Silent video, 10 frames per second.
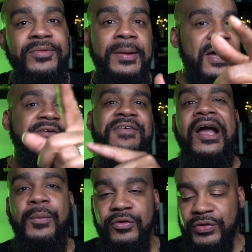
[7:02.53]
Matter of fact, I'm
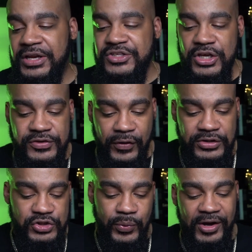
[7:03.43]
going to read it to you. It's verse
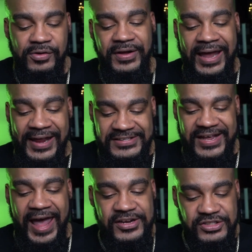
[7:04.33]
12, and it's
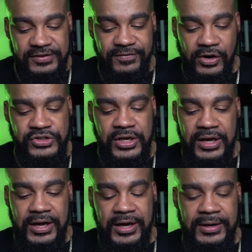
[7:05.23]
actually verse
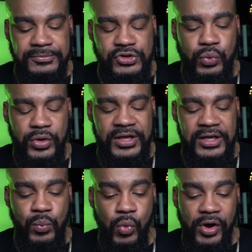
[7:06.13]

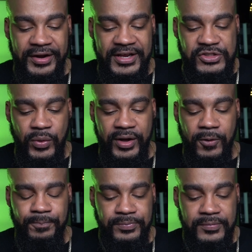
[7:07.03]
21 as well.
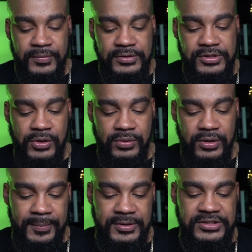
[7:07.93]
So
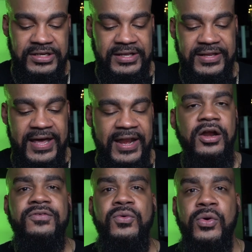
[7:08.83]
I'm going to get that out
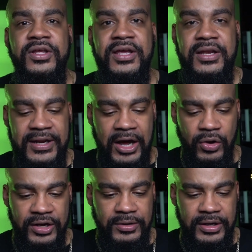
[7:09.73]
if you want to get it out
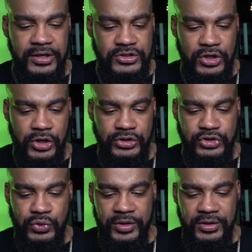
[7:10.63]
and turn
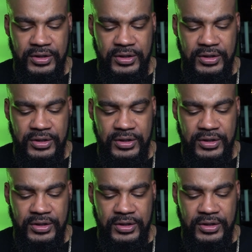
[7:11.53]
to it.